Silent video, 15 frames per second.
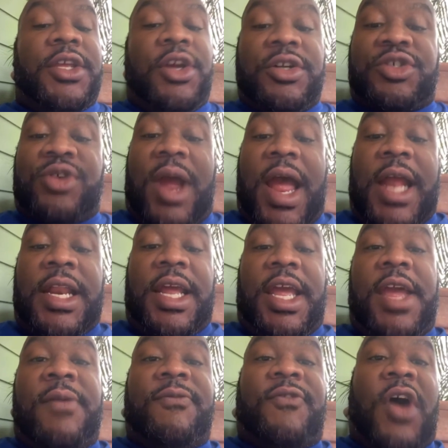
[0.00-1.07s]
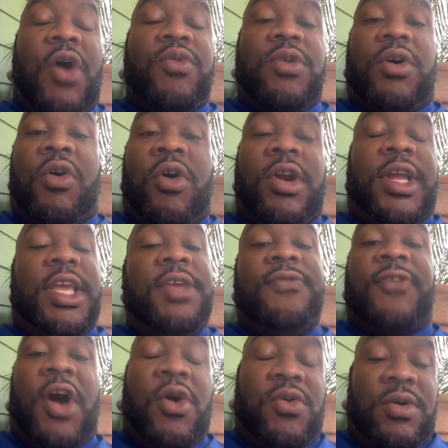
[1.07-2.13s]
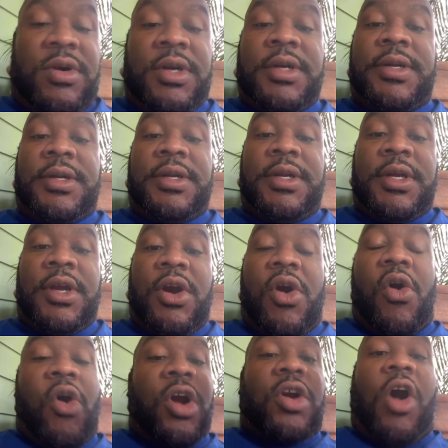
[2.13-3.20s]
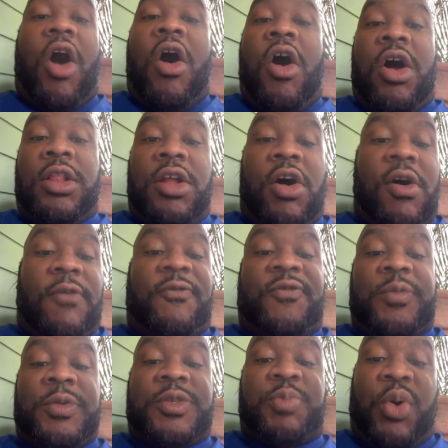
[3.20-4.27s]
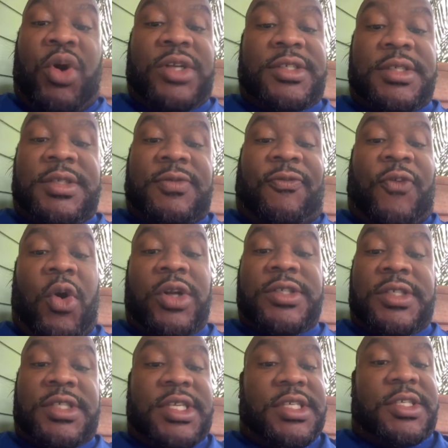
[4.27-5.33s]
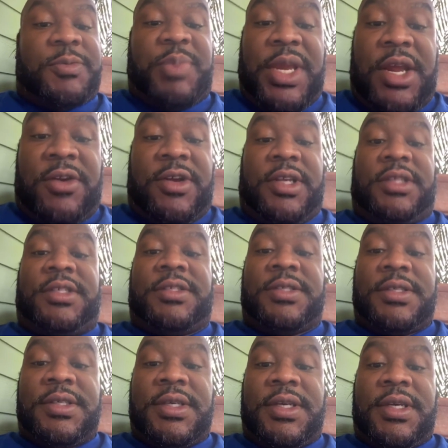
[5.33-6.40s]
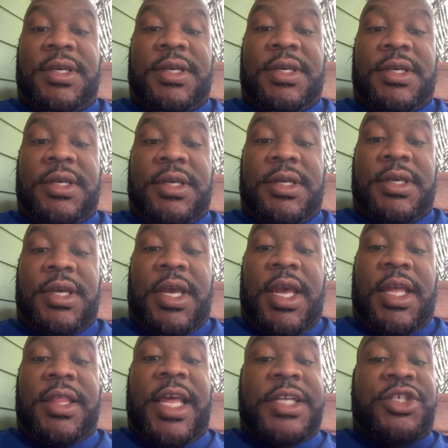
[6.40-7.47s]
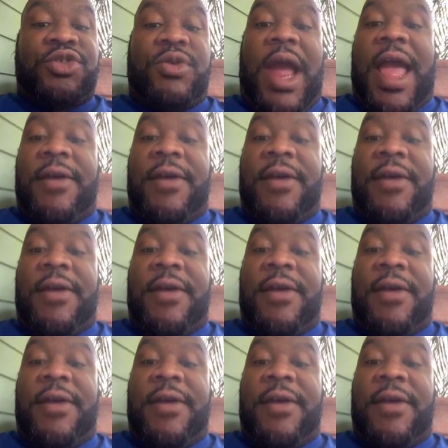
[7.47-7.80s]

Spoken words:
You're trying to invoke or evoke or call on forces and spirits that you